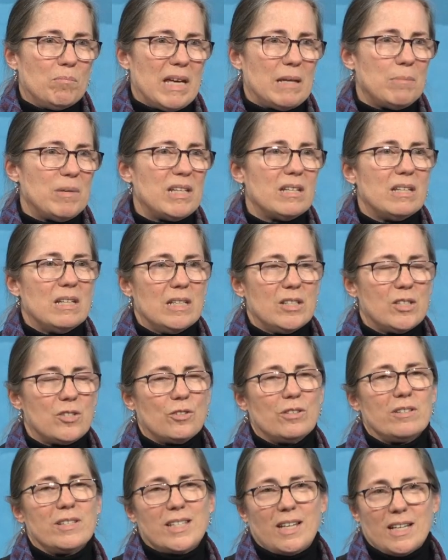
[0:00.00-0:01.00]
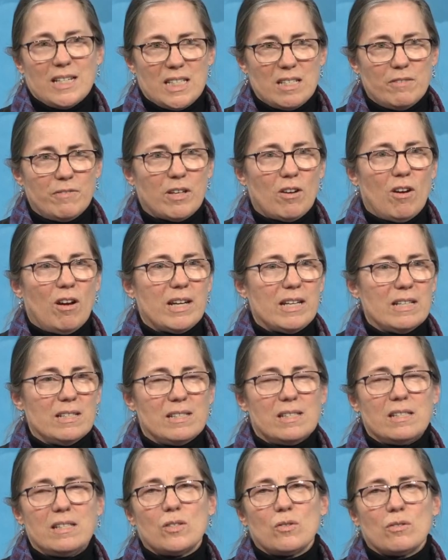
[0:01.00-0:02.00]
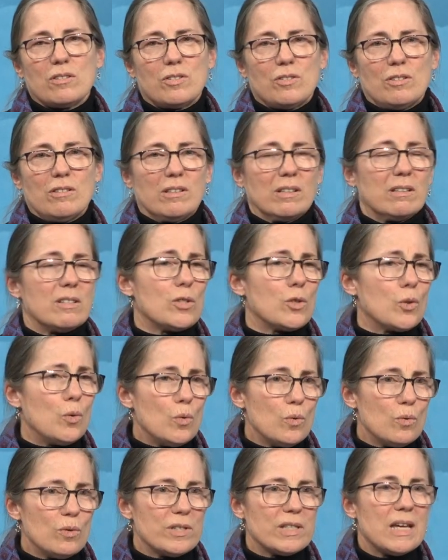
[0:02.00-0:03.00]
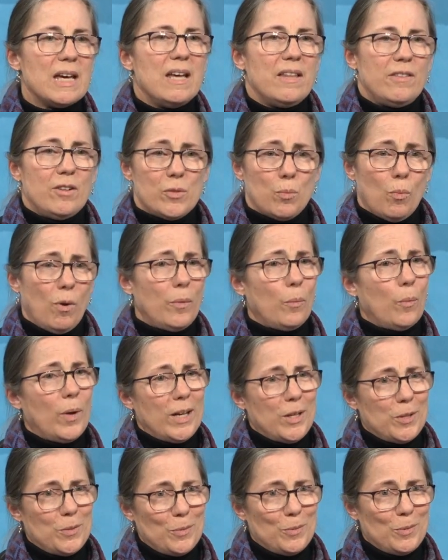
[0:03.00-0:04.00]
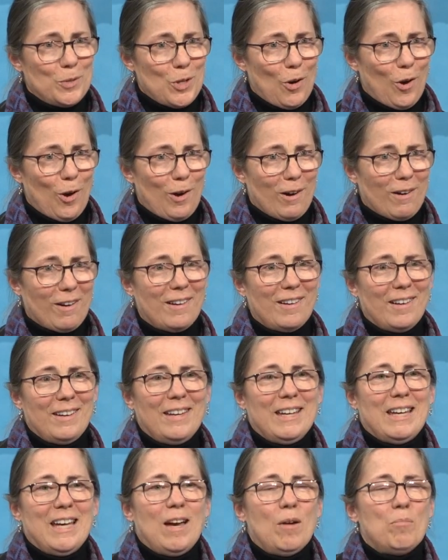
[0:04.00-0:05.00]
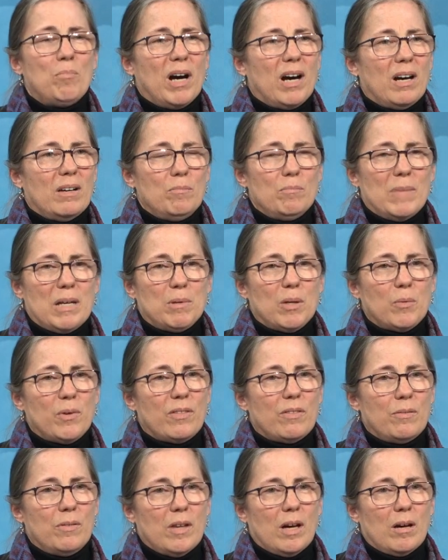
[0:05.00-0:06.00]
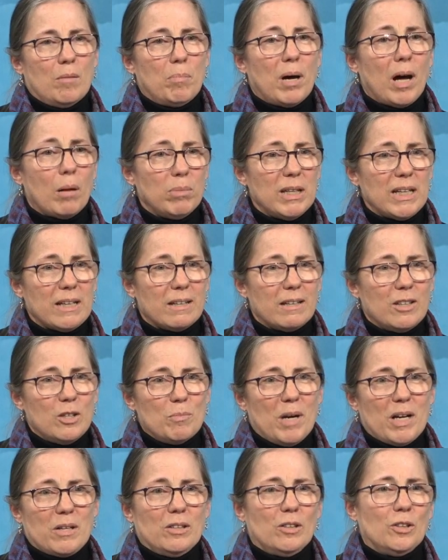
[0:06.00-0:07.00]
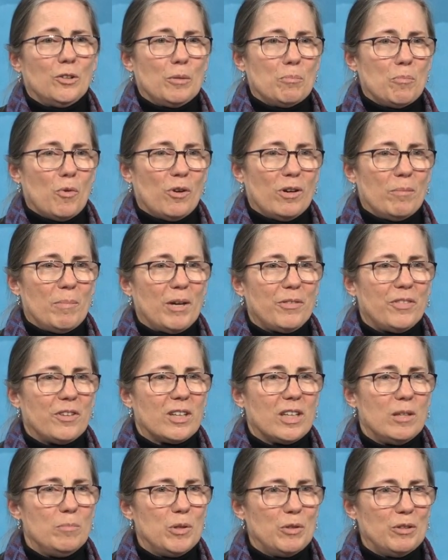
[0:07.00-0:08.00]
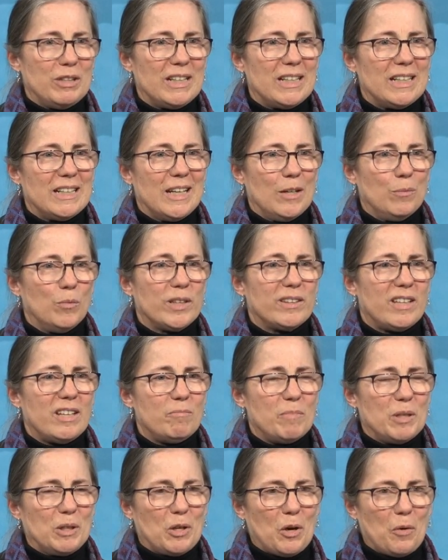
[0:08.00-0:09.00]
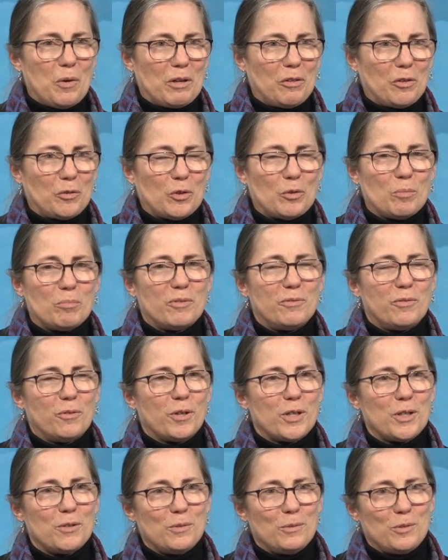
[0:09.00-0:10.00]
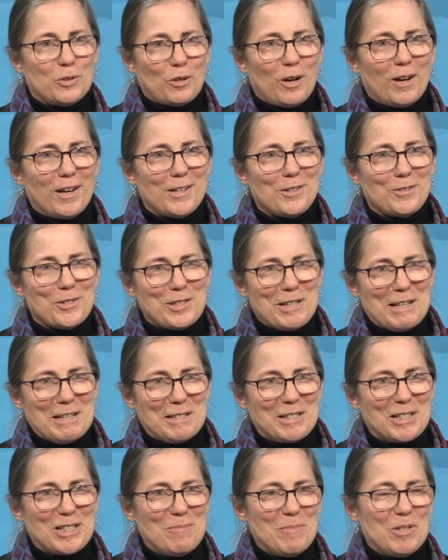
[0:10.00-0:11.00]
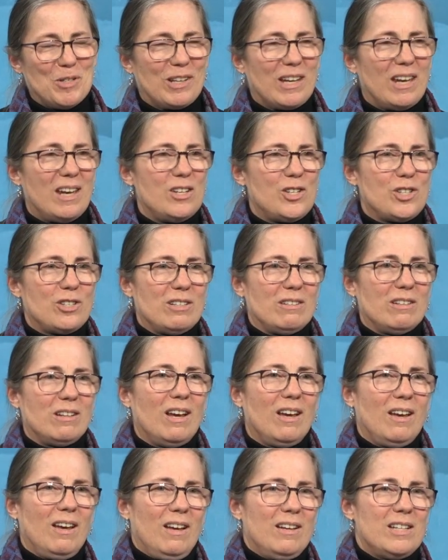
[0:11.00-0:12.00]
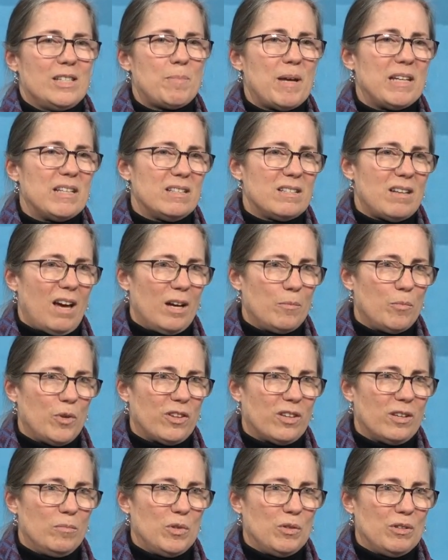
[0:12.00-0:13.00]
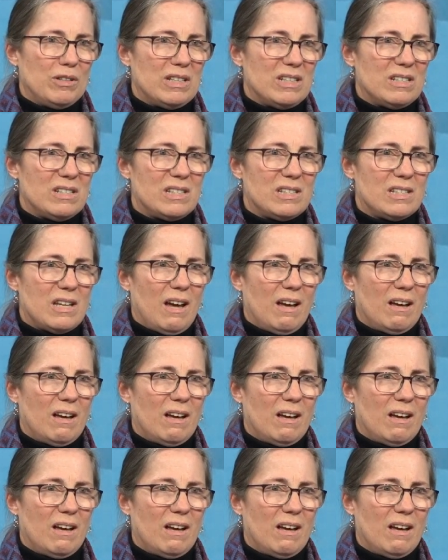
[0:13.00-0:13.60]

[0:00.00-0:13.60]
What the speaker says: maybe in certain scientific audiences or certain schools, there's one way you talk, but maybe with the public, you might learn more about the community and what they've been going through before you try your science communication. Spending time with communities,